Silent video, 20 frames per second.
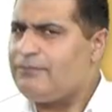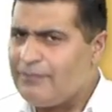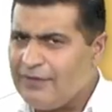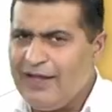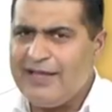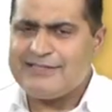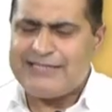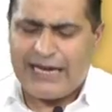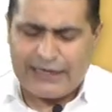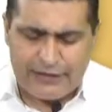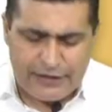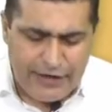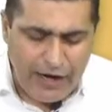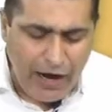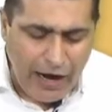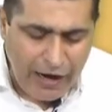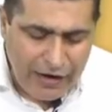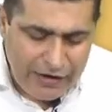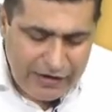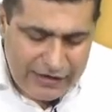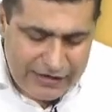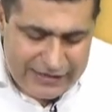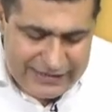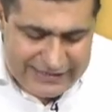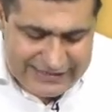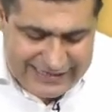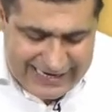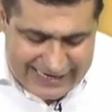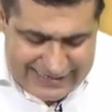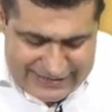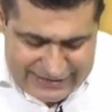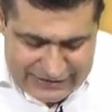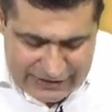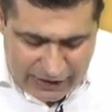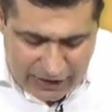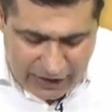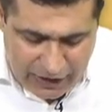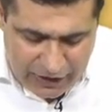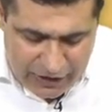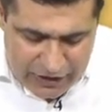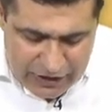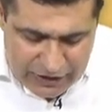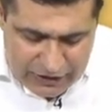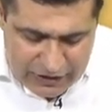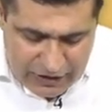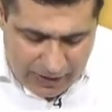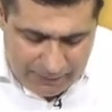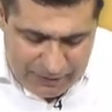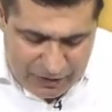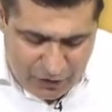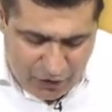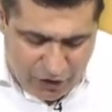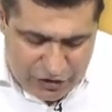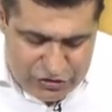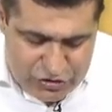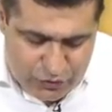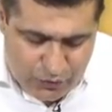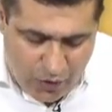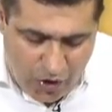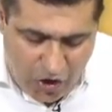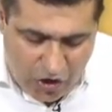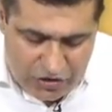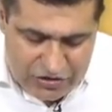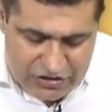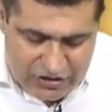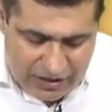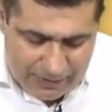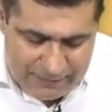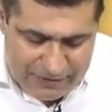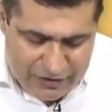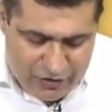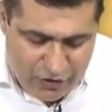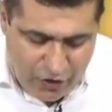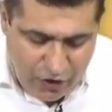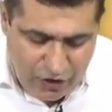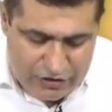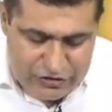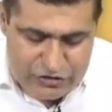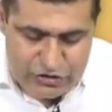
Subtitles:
Is that clear? Yes, sir. Coming on to what? Coming on